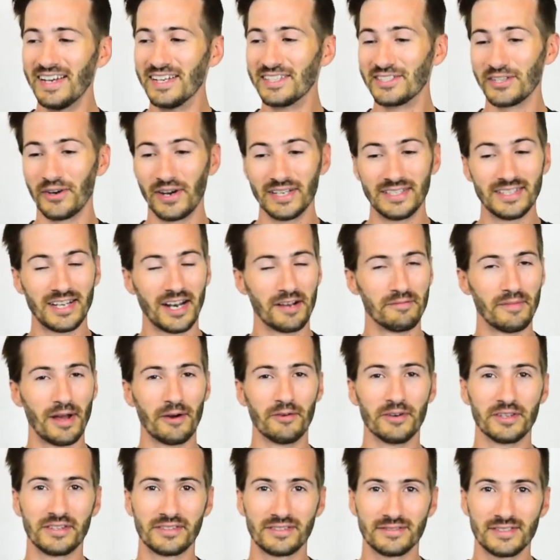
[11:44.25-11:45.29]
So I did. I met
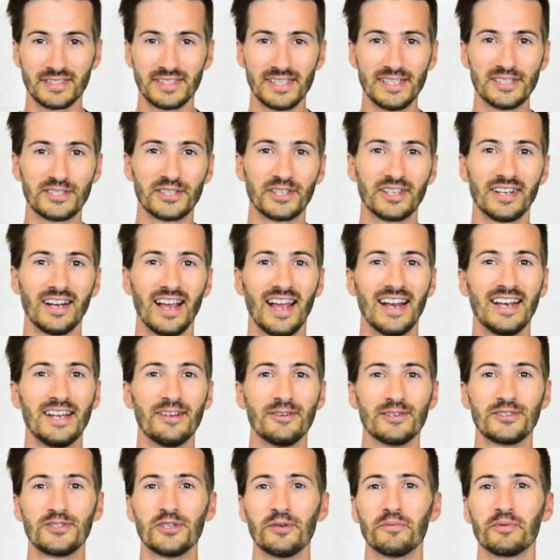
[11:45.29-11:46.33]
with Caesar and he
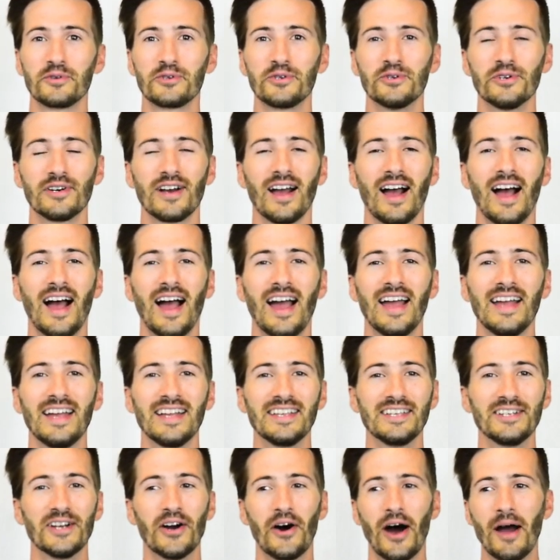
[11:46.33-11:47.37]
was a super cool guy.
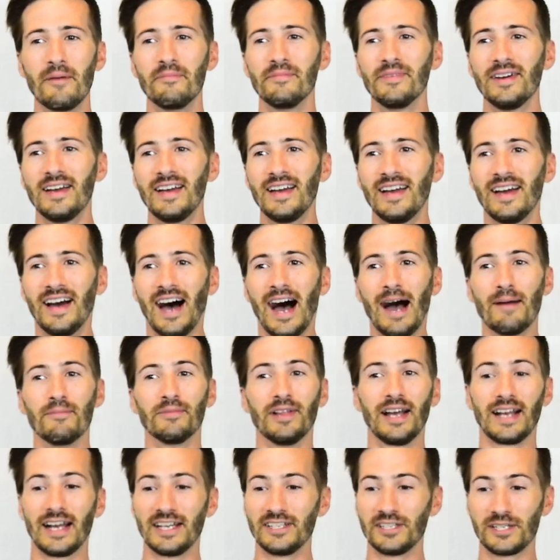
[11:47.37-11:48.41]
And you know, I'm
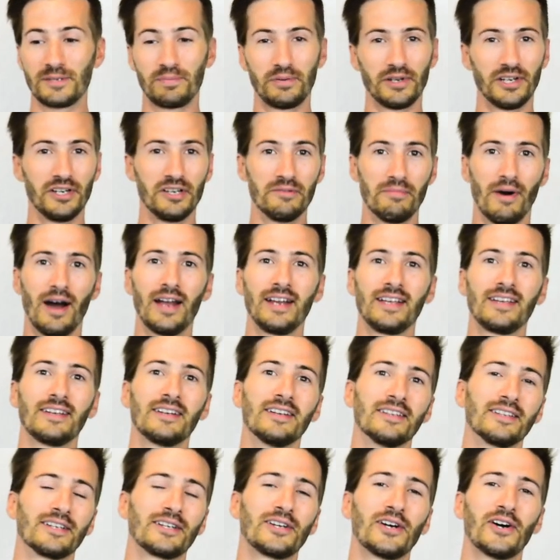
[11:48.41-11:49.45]
like, I just put a new body kit
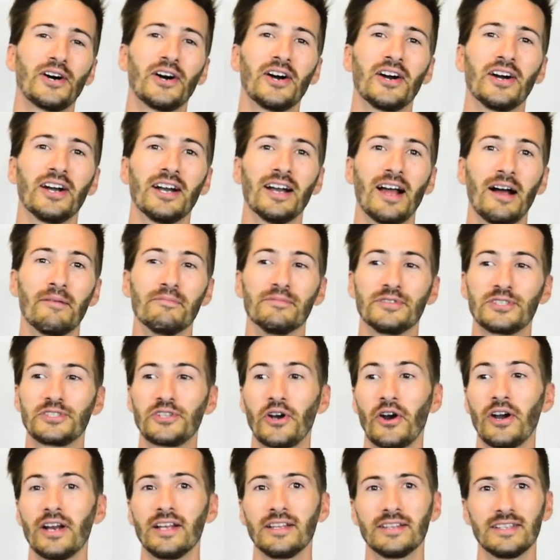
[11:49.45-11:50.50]
on the car. I'm
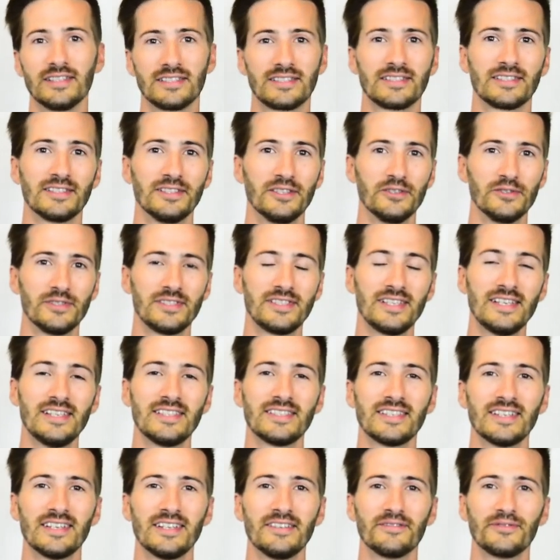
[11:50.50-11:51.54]
starting this new
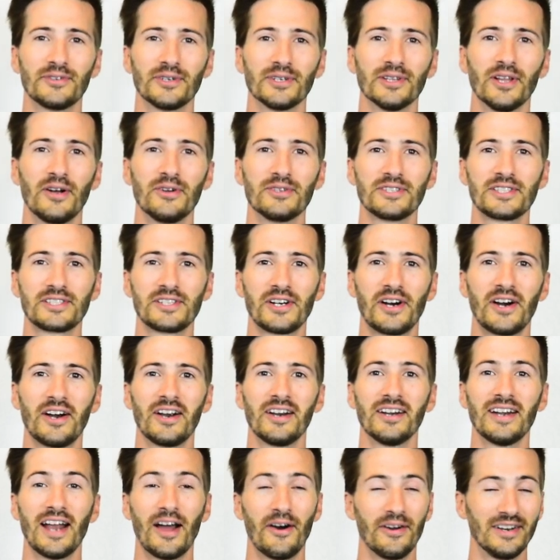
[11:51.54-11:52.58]
season for Lone
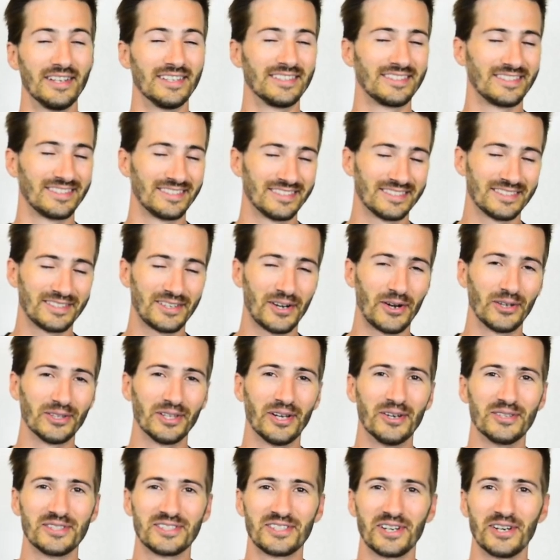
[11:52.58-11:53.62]
Star. Now it is called
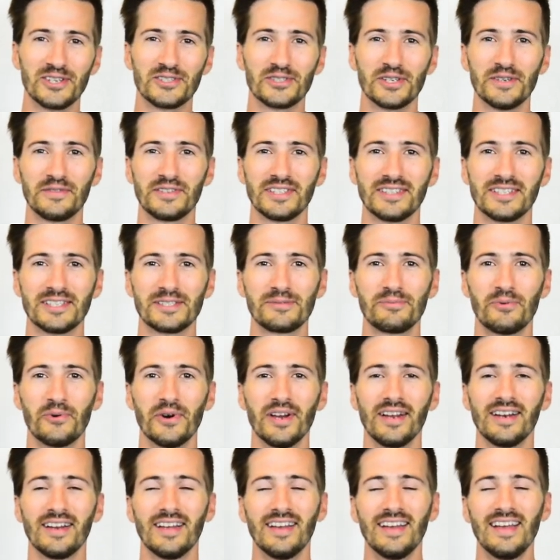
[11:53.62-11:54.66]
Lone Star Drift at this
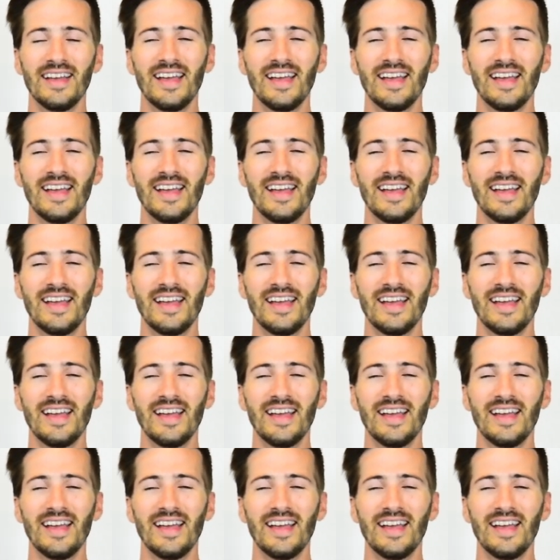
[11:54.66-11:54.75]
point.